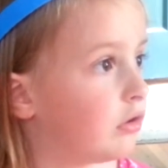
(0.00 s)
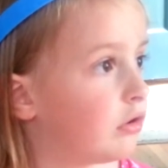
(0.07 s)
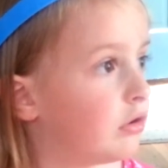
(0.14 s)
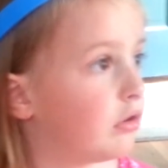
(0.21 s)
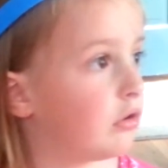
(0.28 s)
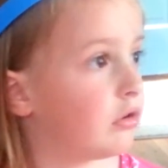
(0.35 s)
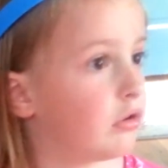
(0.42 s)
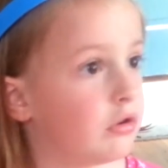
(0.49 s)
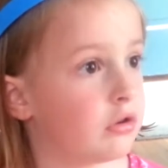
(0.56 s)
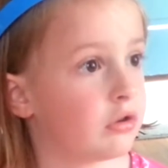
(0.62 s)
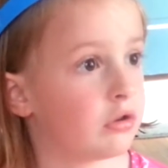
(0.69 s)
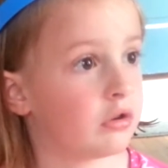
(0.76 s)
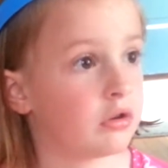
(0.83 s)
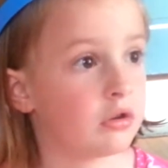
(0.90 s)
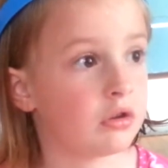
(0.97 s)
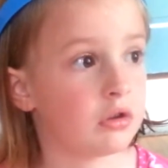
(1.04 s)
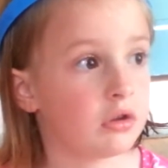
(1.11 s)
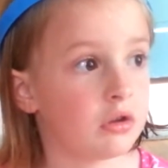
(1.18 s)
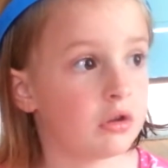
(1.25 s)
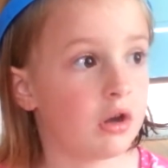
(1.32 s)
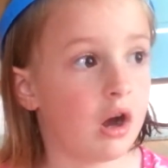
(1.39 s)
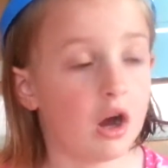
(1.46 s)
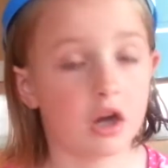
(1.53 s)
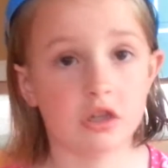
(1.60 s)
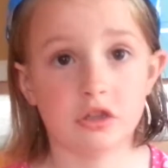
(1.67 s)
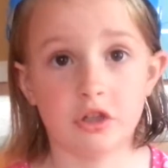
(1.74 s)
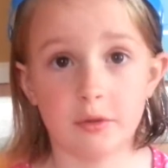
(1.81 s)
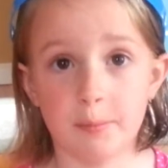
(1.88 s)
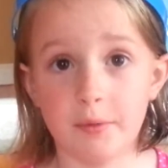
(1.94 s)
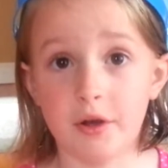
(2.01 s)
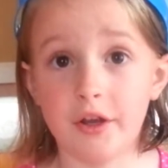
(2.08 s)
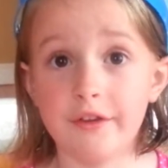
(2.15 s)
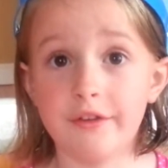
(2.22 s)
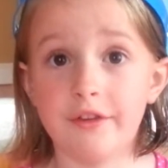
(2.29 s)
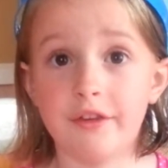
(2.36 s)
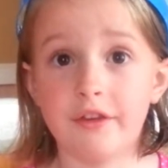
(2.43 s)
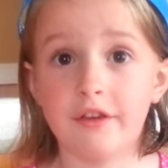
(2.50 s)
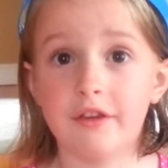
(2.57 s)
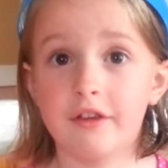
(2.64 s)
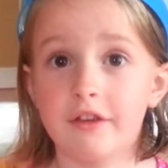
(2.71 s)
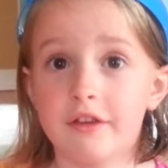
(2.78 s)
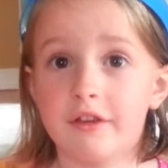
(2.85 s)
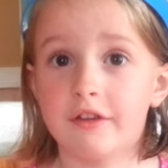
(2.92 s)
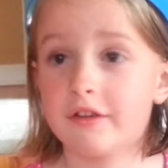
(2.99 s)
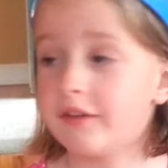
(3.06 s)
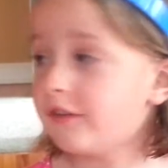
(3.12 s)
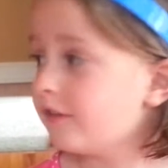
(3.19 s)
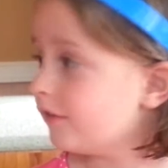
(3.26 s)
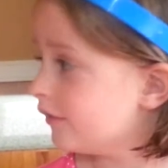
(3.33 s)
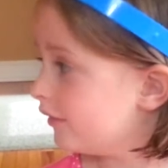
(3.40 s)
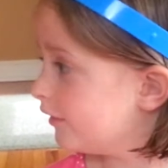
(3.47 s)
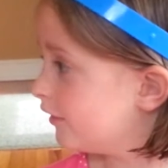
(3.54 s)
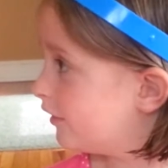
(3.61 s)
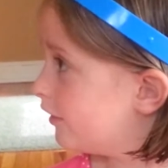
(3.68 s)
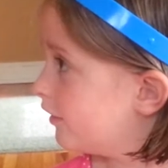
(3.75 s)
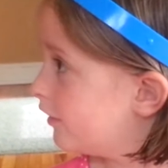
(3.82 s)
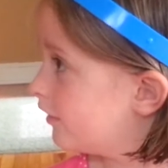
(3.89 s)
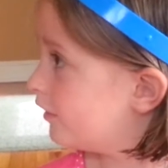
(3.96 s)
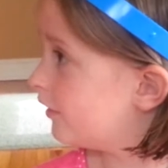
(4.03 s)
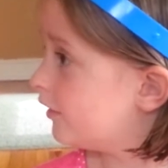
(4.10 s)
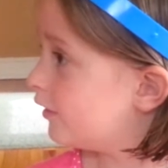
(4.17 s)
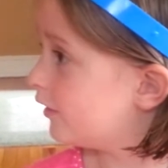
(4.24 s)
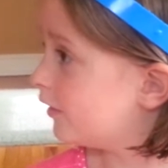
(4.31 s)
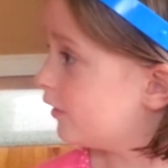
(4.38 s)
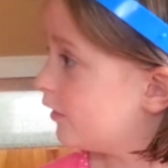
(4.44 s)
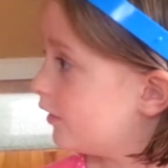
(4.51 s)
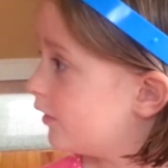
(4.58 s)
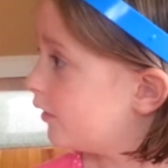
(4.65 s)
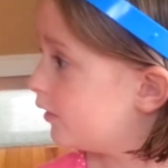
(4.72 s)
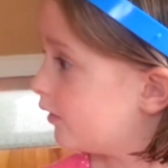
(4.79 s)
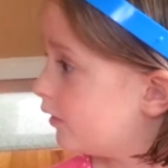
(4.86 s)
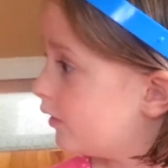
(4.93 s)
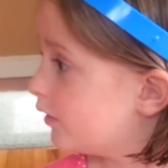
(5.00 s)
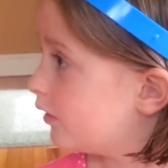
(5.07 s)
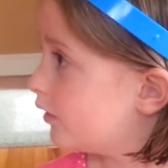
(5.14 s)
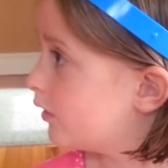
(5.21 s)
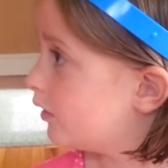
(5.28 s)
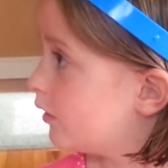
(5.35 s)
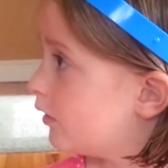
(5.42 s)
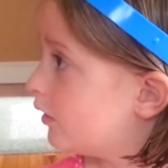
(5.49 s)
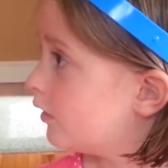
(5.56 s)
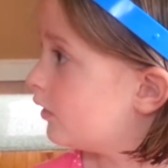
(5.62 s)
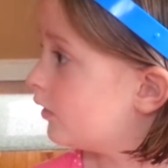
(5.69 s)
What else lives in the ocean? Octopus. No. It was somebody. Else. Yeah, it was somebody, honey.